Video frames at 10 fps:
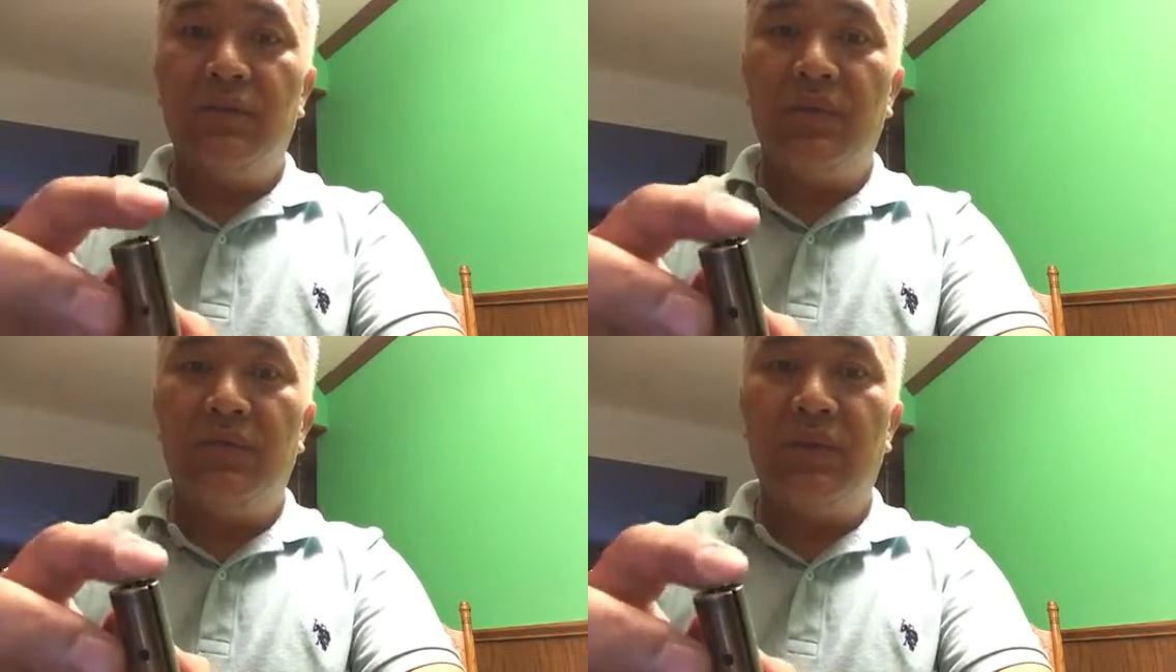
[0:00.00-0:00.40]

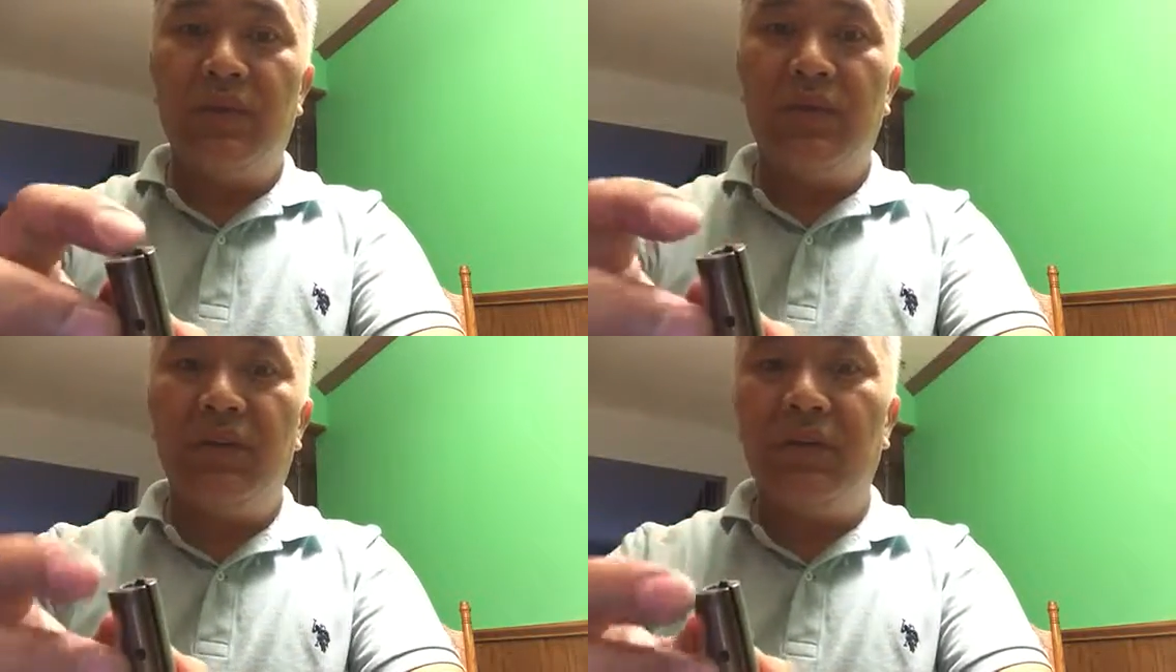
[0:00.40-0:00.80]
be
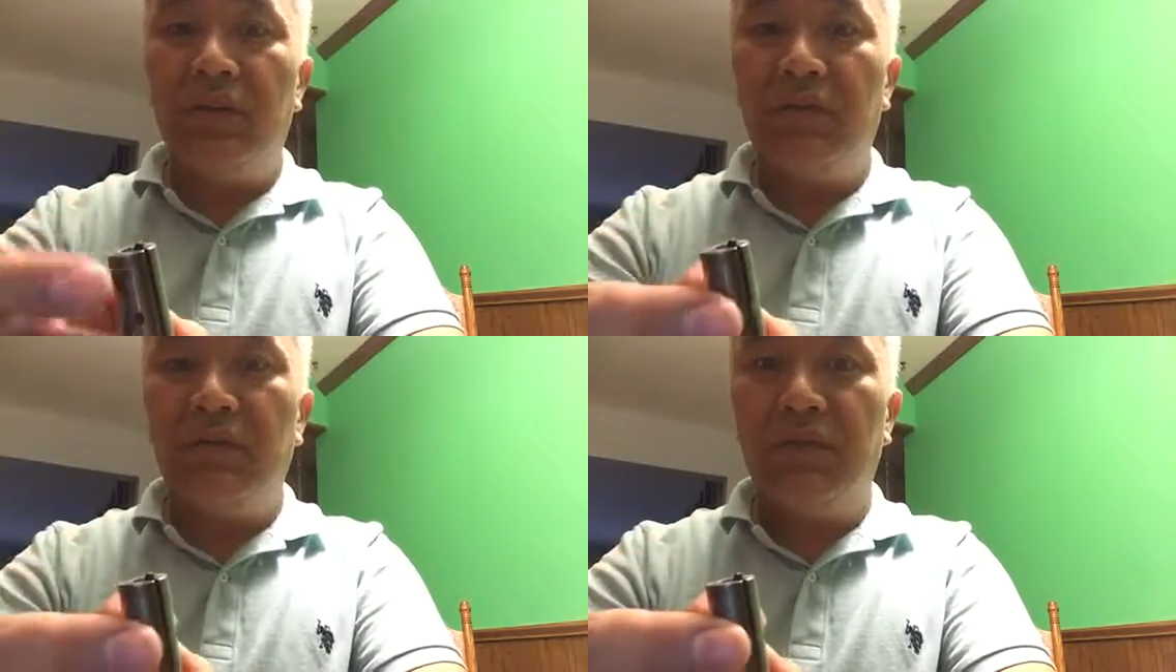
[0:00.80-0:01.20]
very
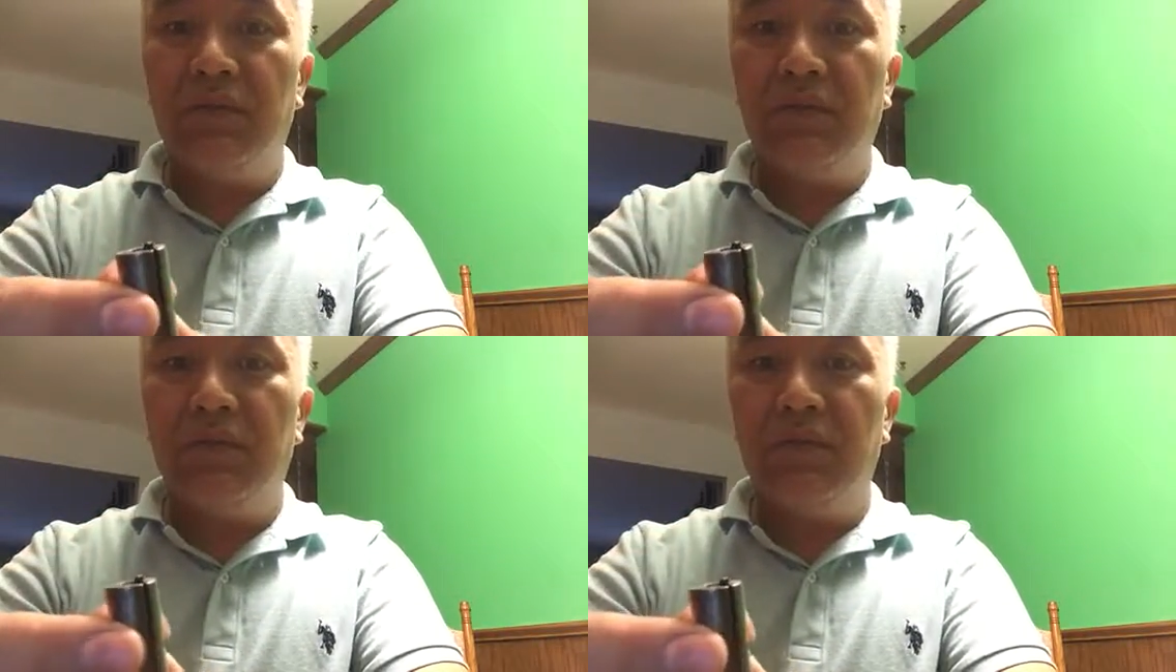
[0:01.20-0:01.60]
careful.
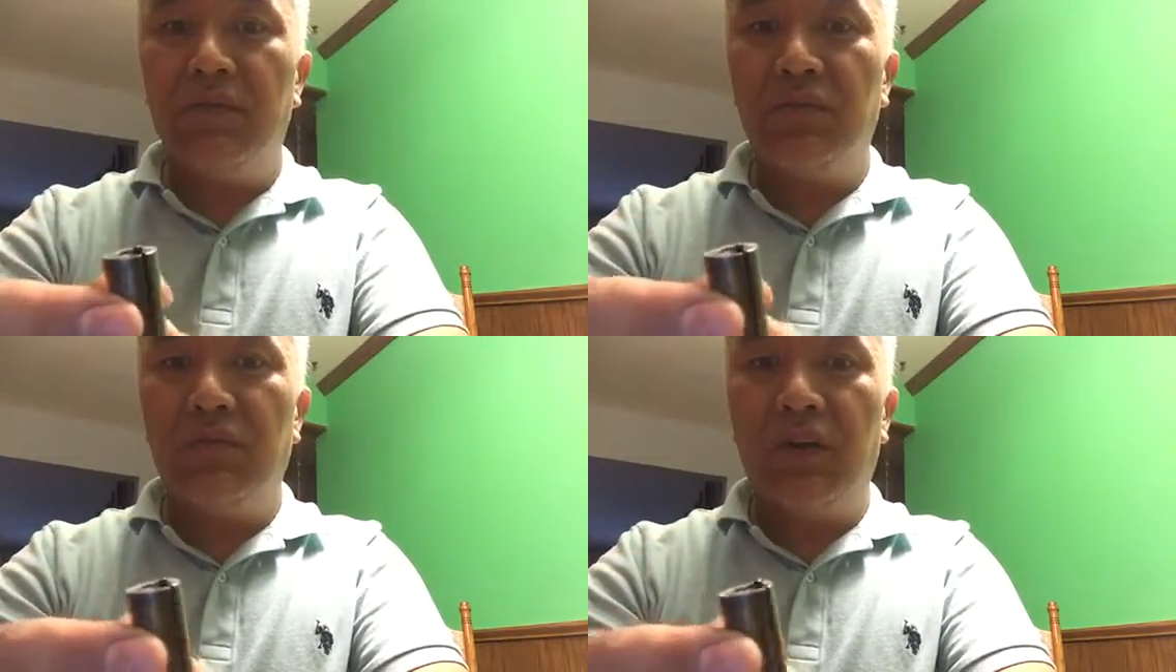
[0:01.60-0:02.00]
Don't go
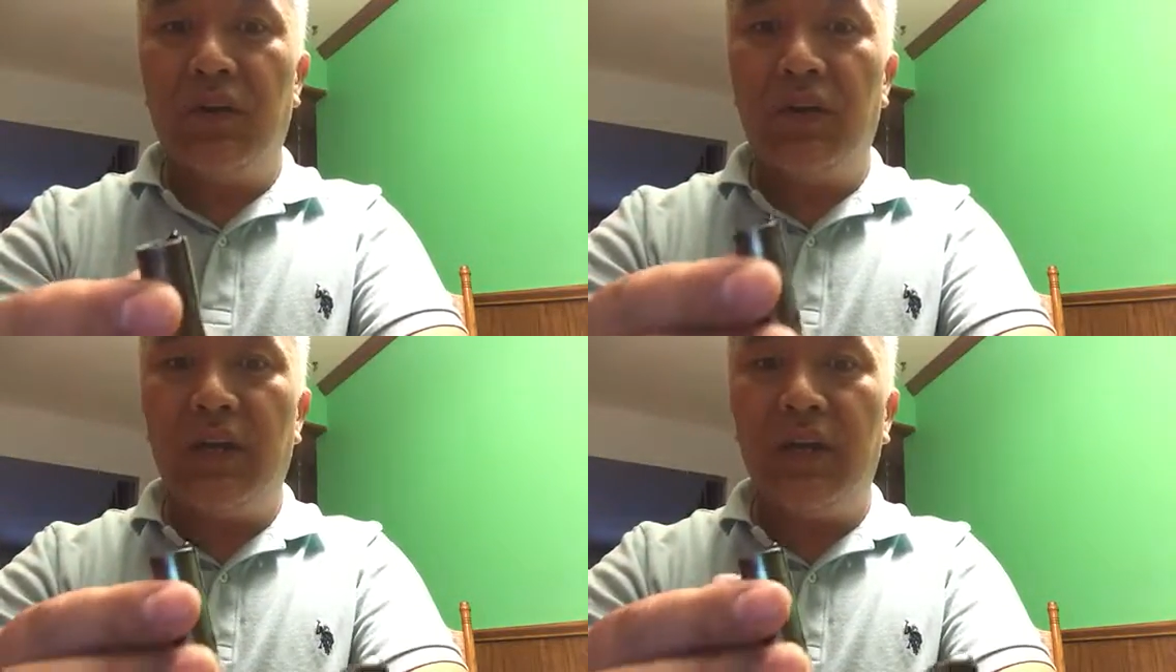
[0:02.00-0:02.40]
too
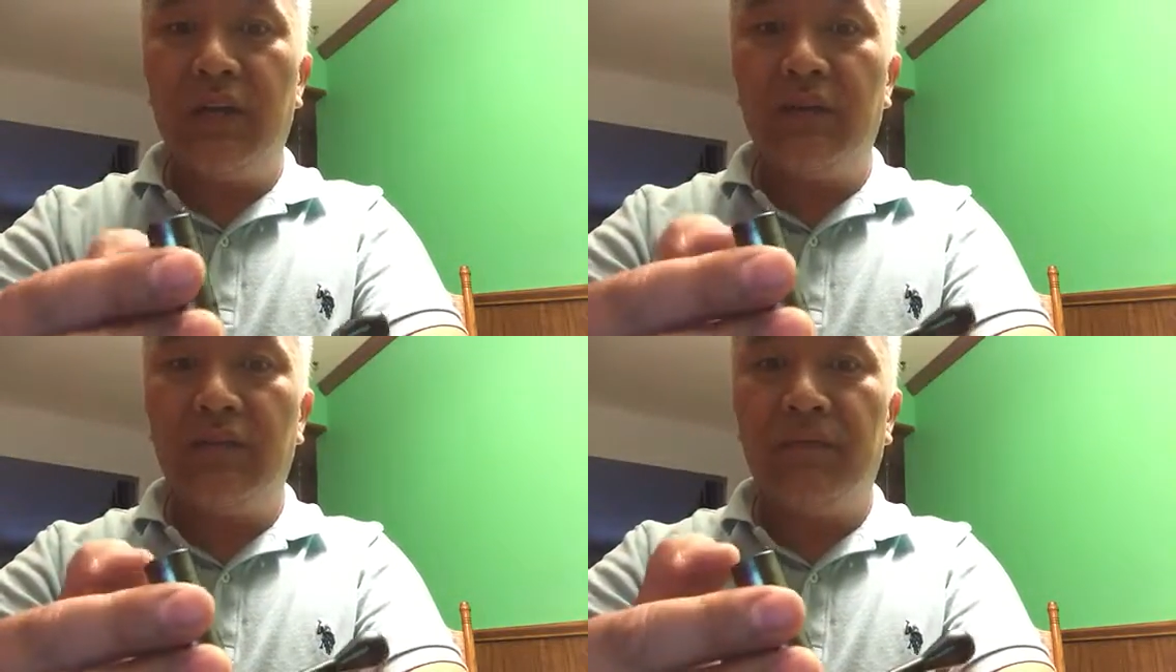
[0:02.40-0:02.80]
hard on
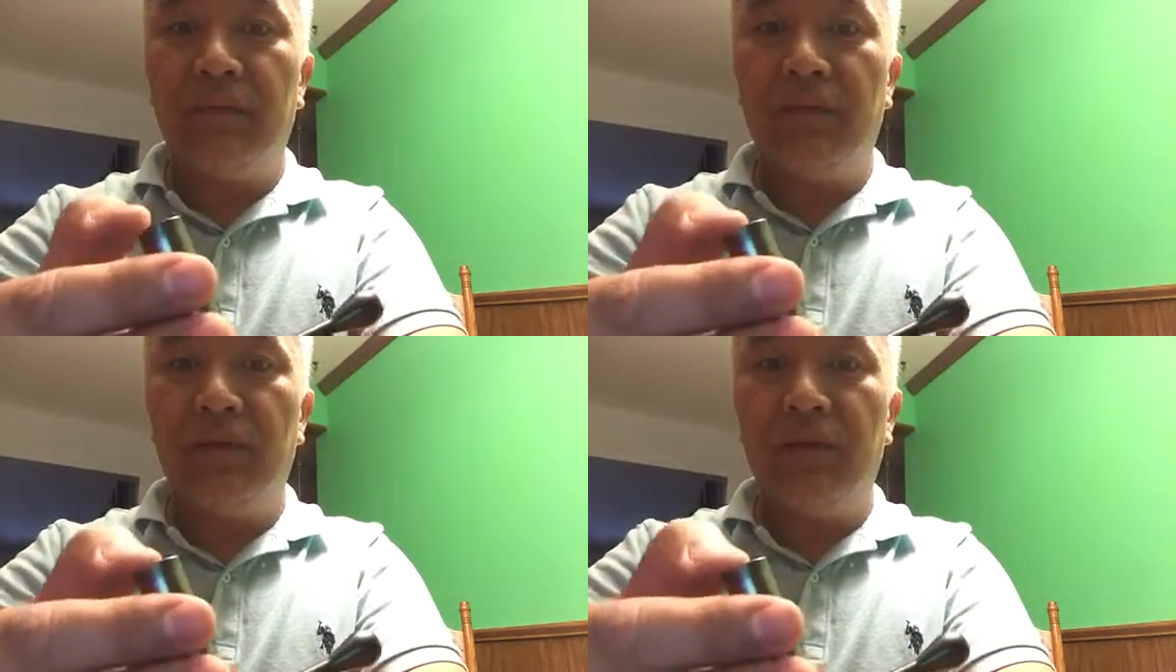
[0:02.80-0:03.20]
it.
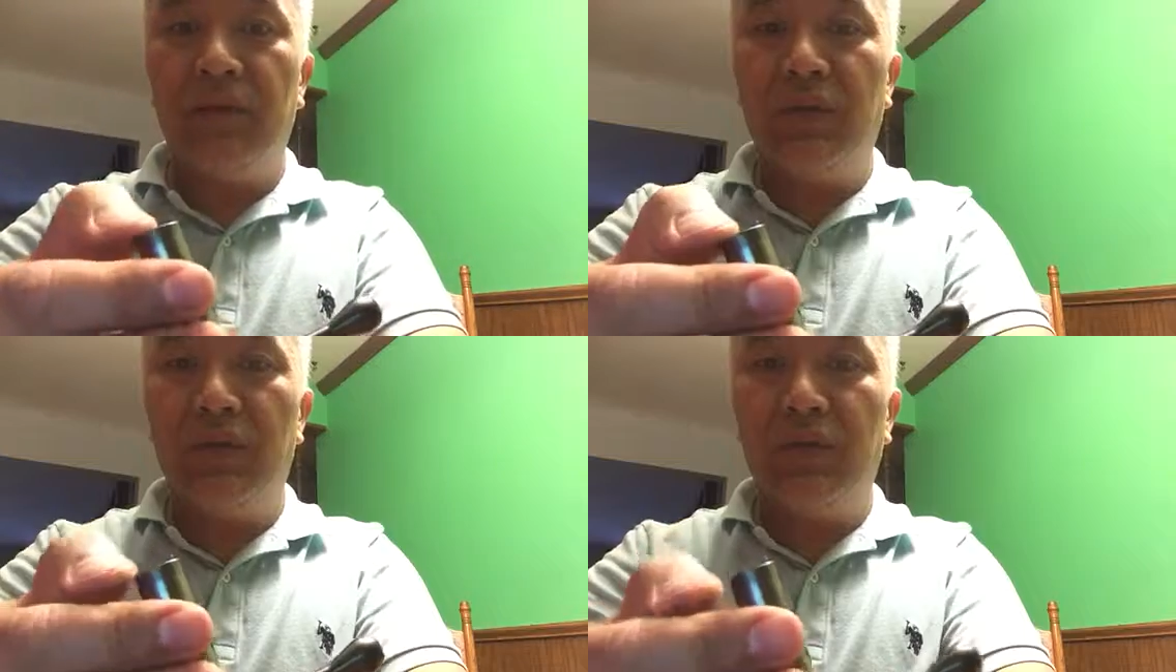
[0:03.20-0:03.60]
You don't
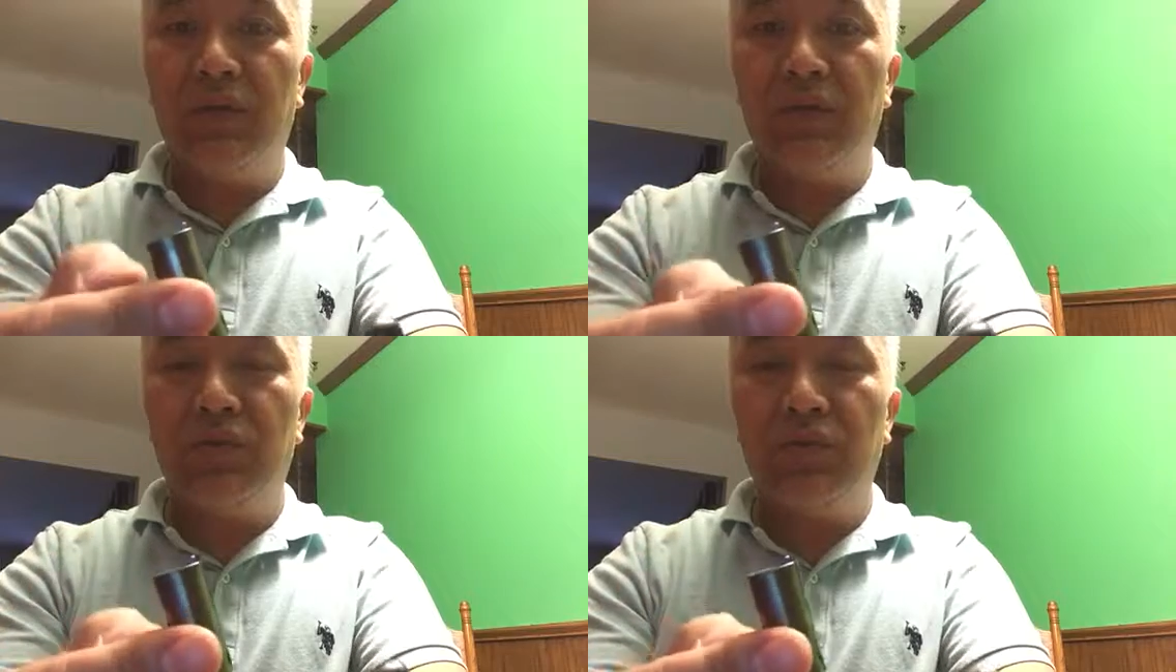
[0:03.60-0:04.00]
want to
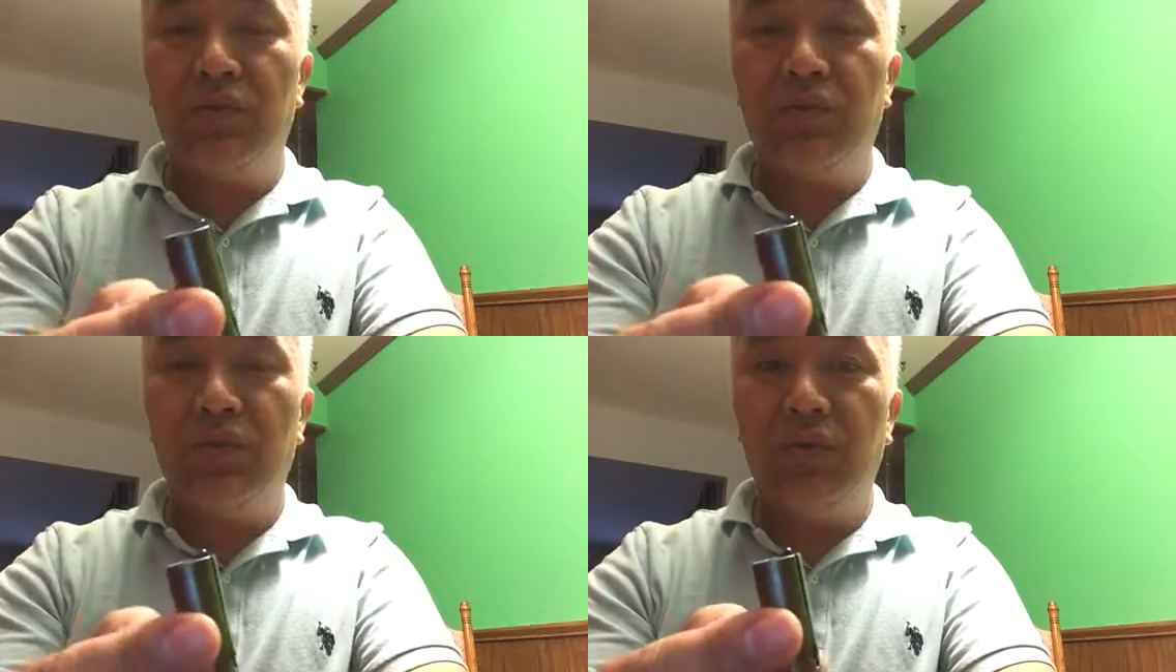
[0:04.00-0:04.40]
go
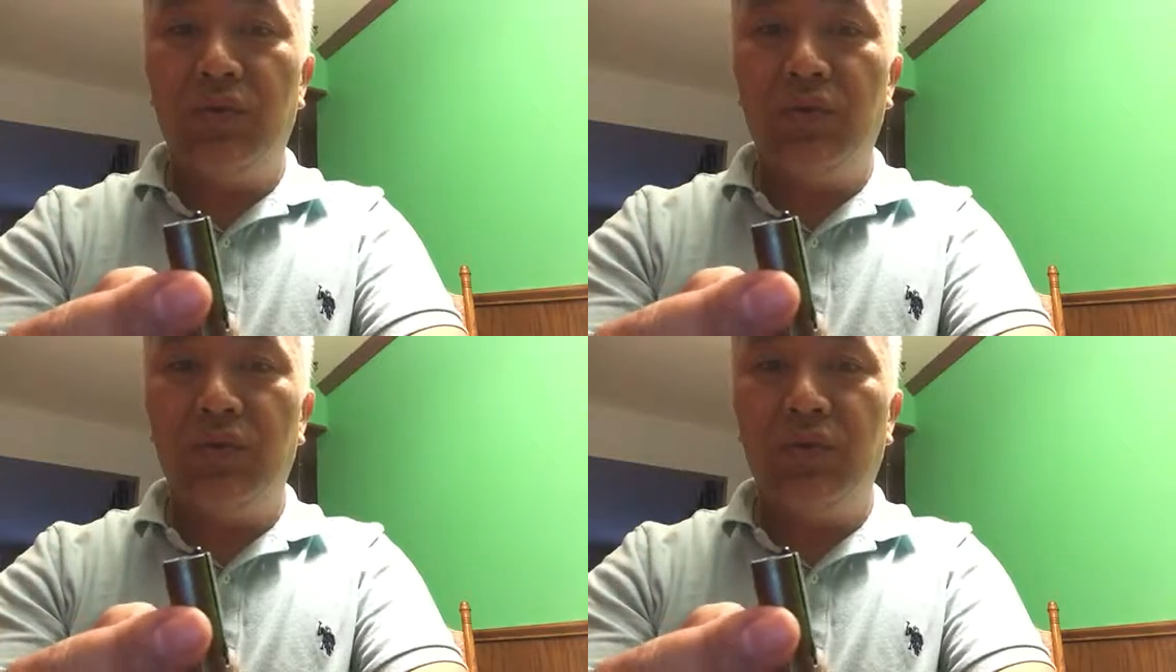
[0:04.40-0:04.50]
too